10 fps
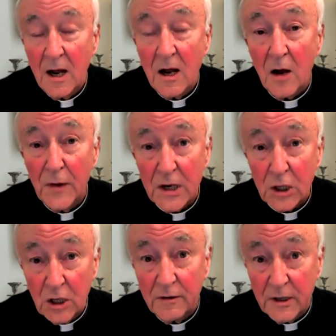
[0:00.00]
on their
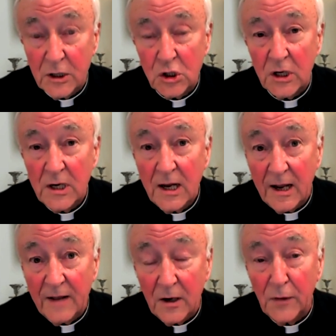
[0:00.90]
courage
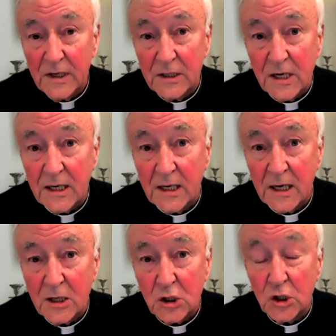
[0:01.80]
and on their
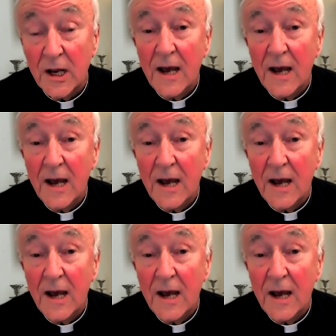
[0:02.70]
dedication.